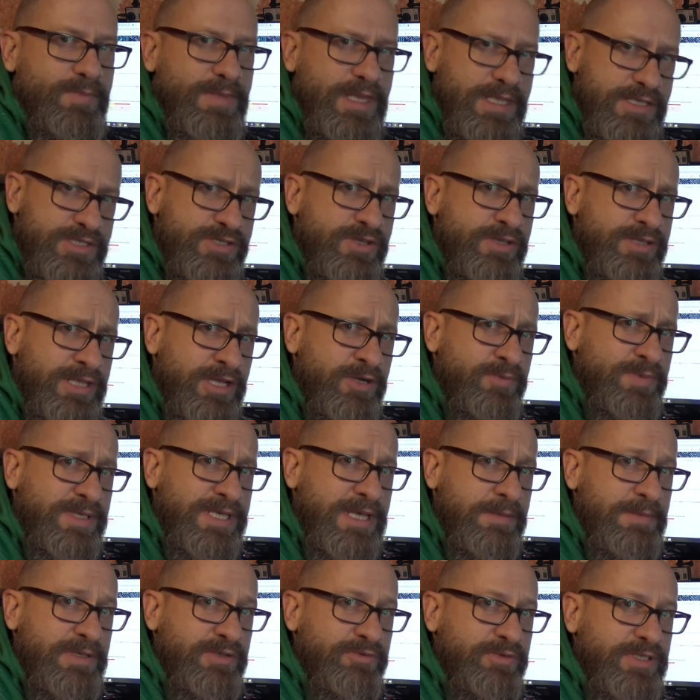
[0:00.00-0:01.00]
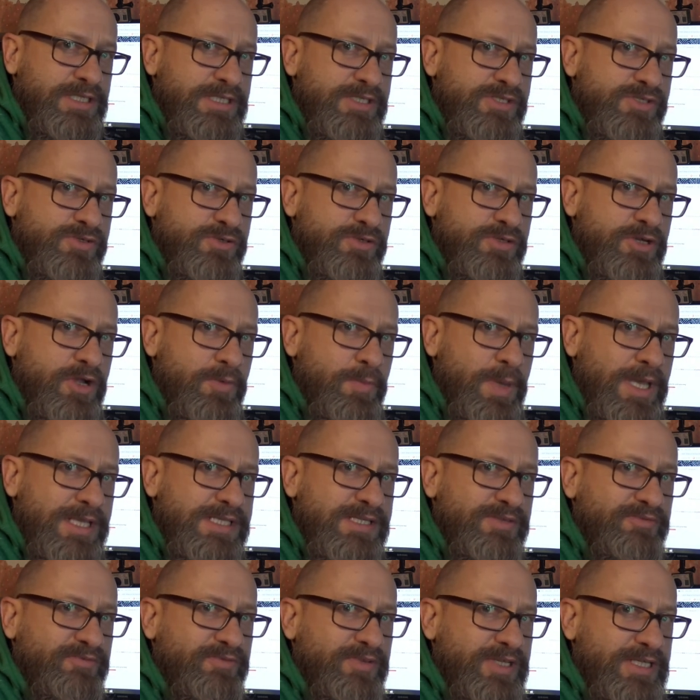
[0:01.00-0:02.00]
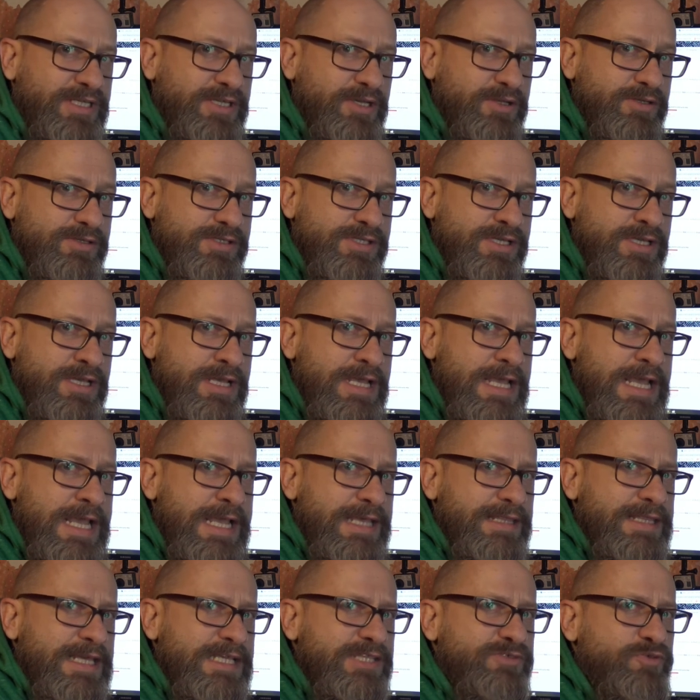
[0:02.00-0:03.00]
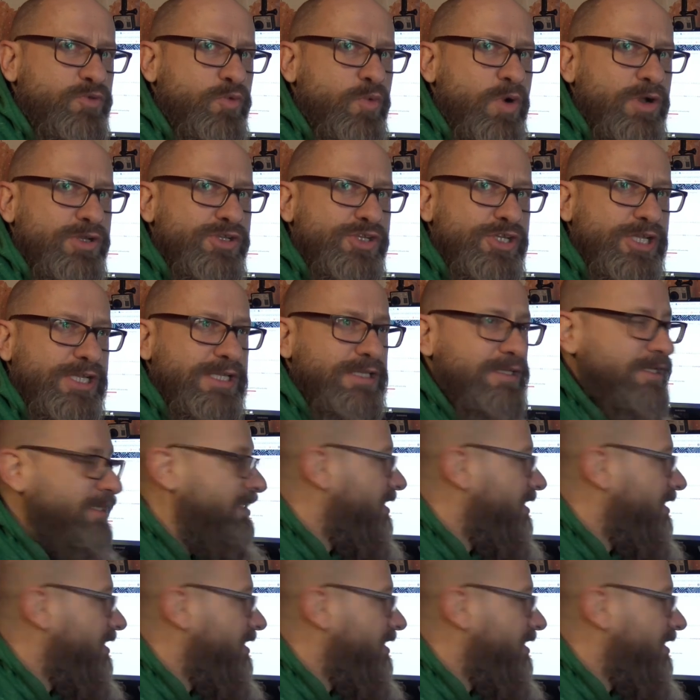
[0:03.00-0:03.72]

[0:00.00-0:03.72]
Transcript: So that'll be coming really soon, I'll make some videos. Thanks for watching.